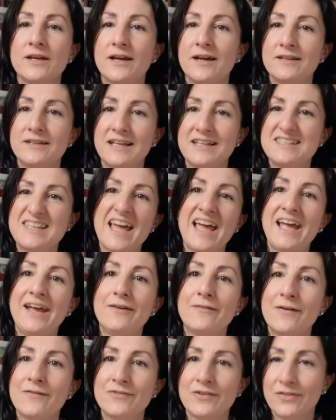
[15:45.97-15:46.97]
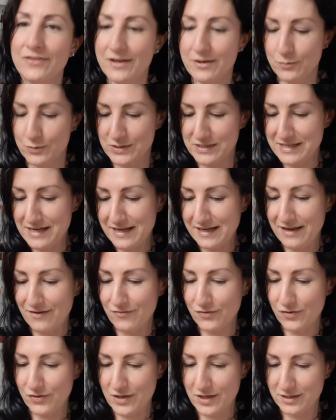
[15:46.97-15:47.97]
and they tear everything or snag
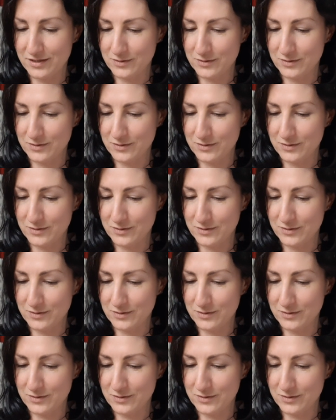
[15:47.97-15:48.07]
everything.